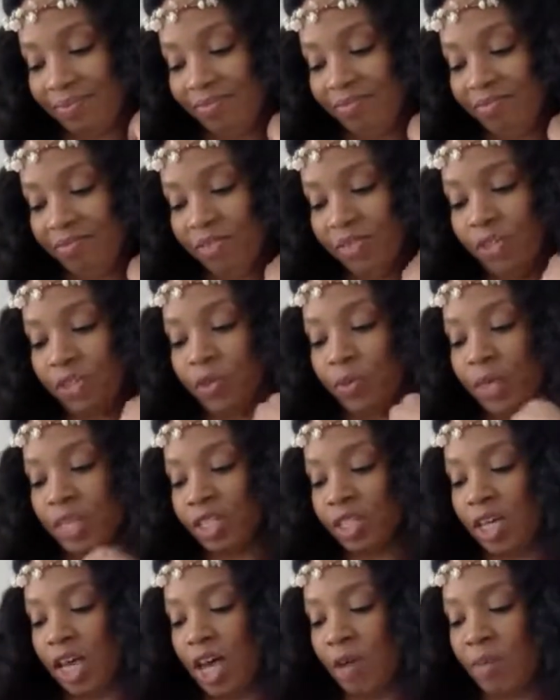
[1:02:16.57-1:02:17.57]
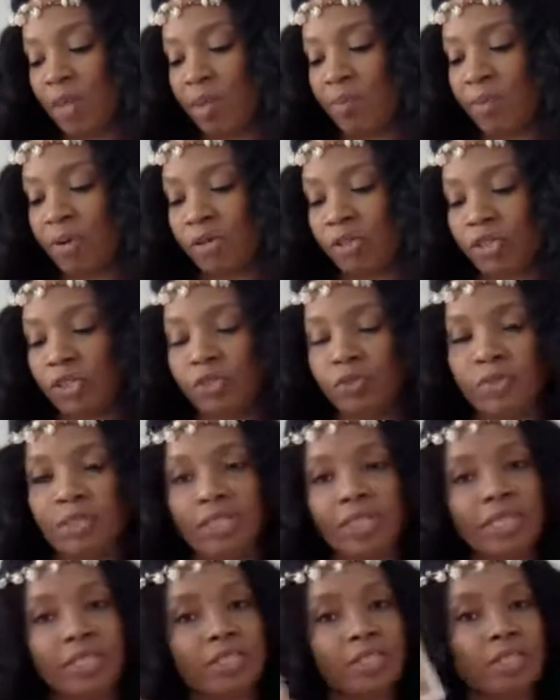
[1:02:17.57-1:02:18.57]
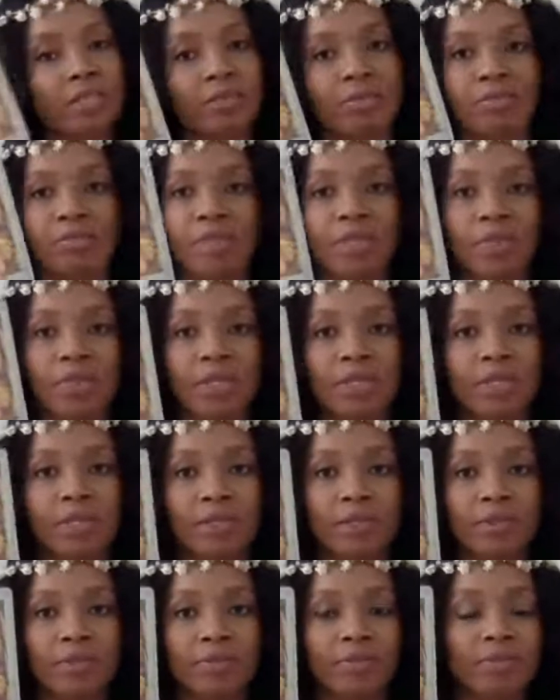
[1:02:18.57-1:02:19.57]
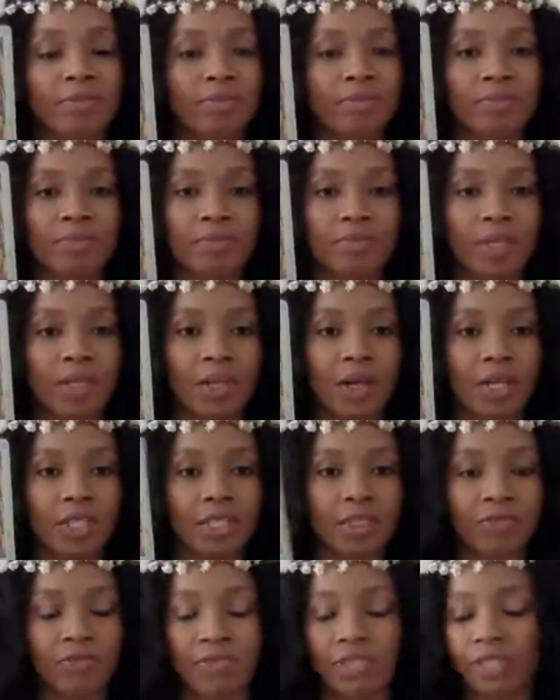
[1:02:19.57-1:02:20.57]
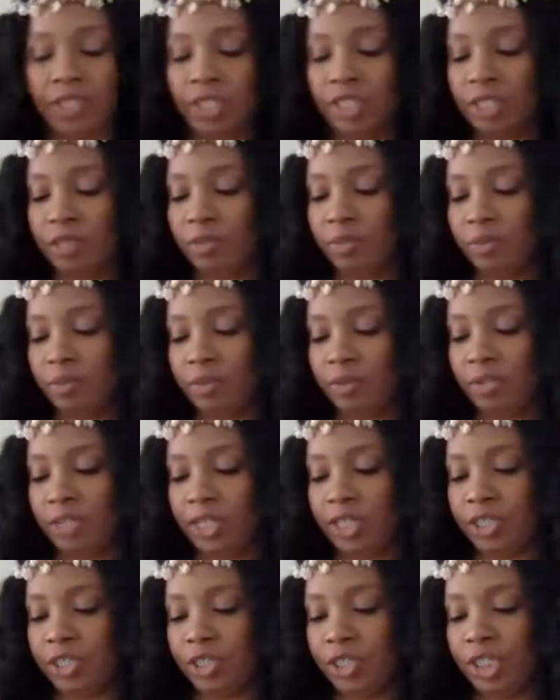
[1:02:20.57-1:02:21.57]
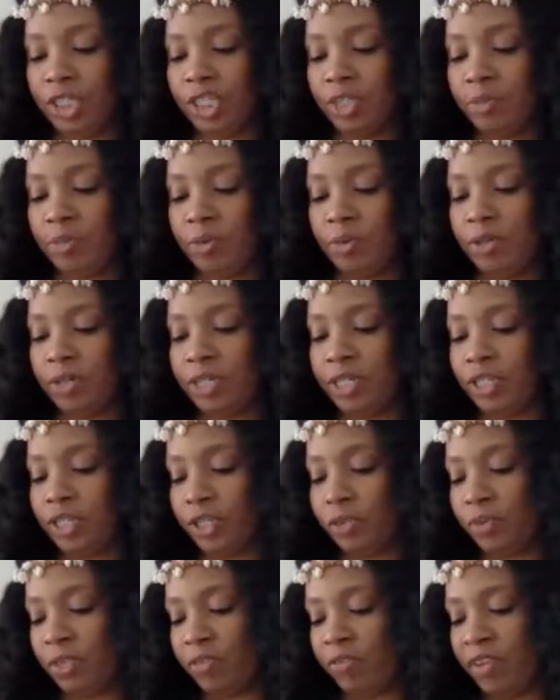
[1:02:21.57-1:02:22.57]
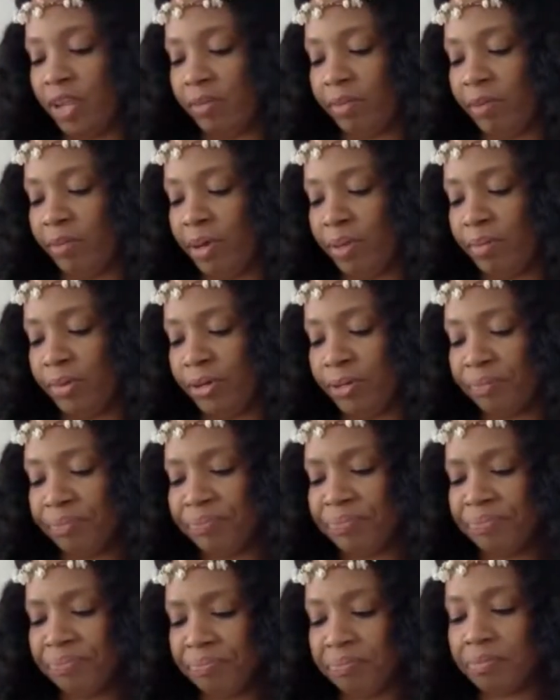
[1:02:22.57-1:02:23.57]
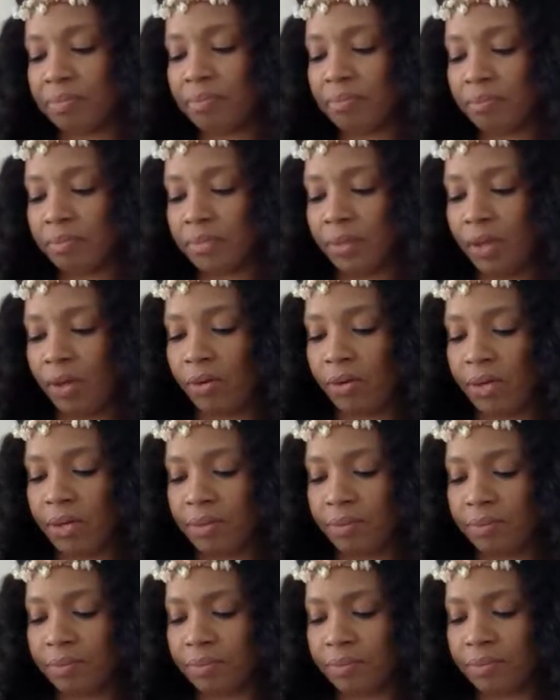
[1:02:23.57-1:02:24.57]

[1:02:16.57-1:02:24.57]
If you're doing some emotional release, maybe a loss of friendship, relationship, or issue with a family member, okay.